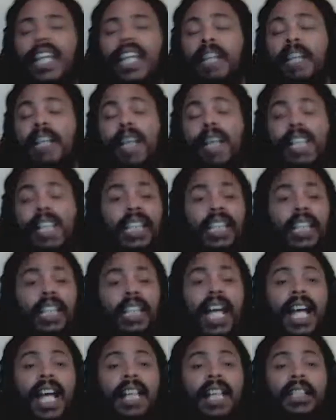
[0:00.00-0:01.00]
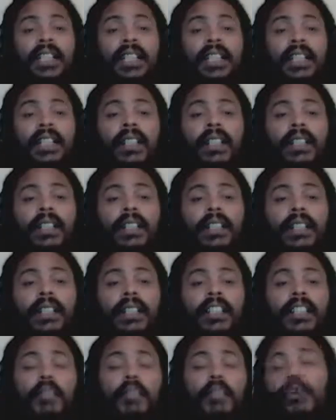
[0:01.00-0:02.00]
And I'm not going to lie,
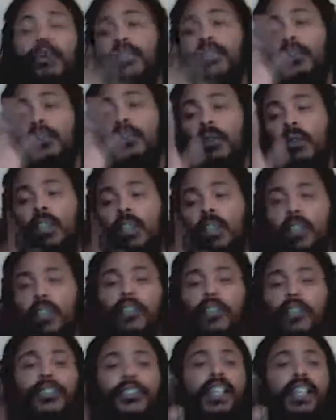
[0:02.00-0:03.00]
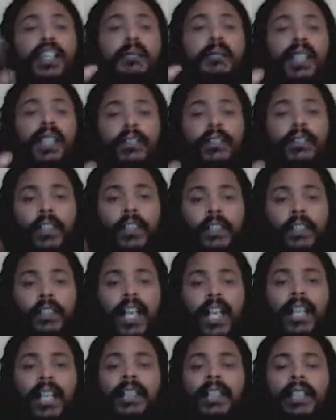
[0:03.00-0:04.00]
the emotional roller coaster can be a fun
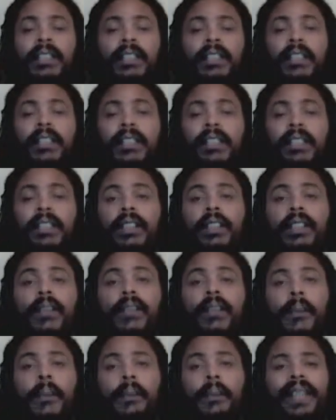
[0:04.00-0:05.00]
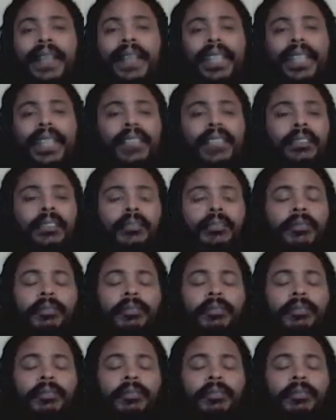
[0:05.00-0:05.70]
ride, but